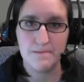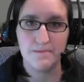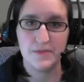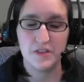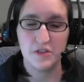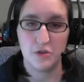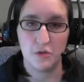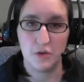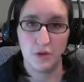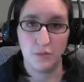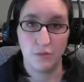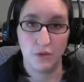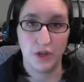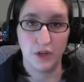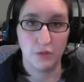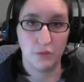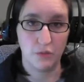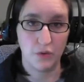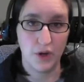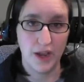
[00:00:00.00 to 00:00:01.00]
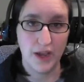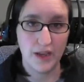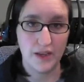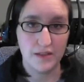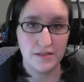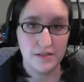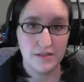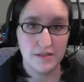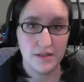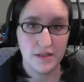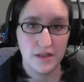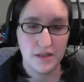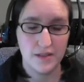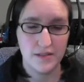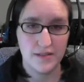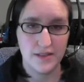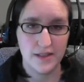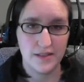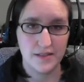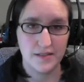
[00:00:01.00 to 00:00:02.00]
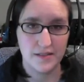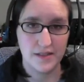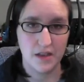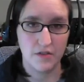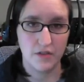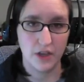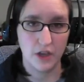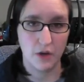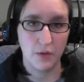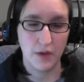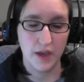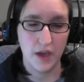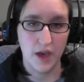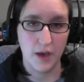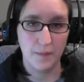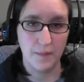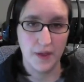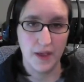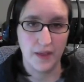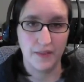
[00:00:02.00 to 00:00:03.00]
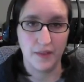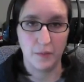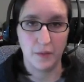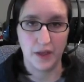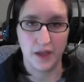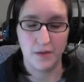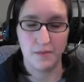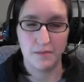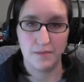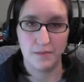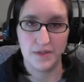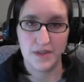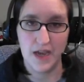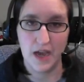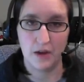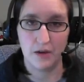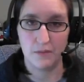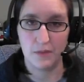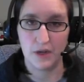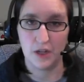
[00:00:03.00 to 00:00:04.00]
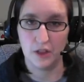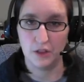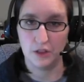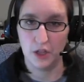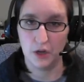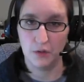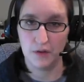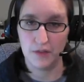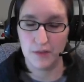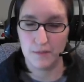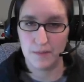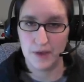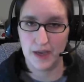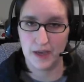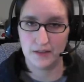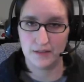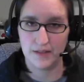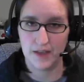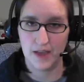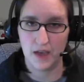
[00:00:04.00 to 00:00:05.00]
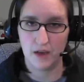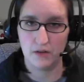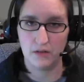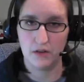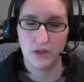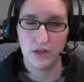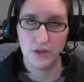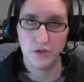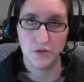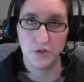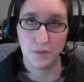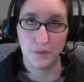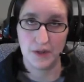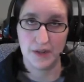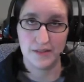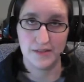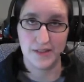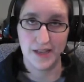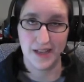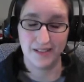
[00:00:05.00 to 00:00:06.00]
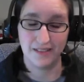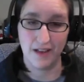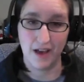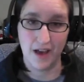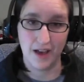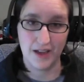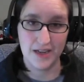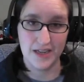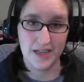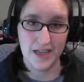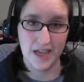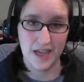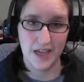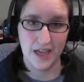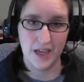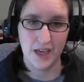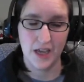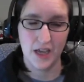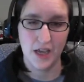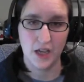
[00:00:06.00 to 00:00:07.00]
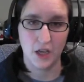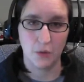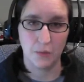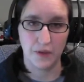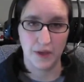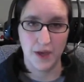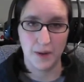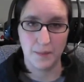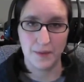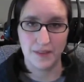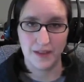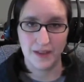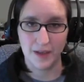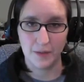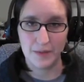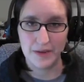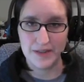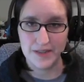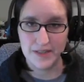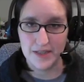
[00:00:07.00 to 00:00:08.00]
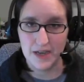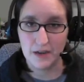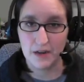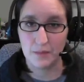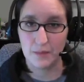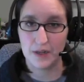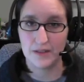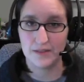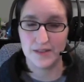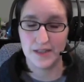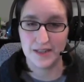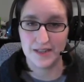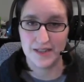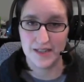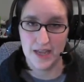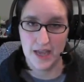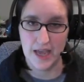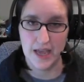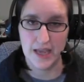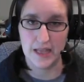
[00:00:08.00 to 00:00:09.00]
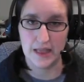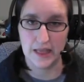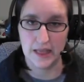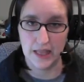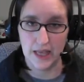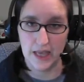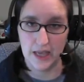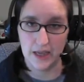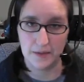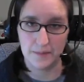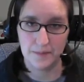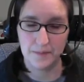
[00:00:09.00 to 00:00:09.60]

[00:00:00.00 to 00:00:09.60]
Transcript: So I'm going to raise 6 and 7 going up, and then when I come down, I'm going to lower them back down. So I'm going to sing la and ti going up, and then coming down, I'm going to sing te and lay.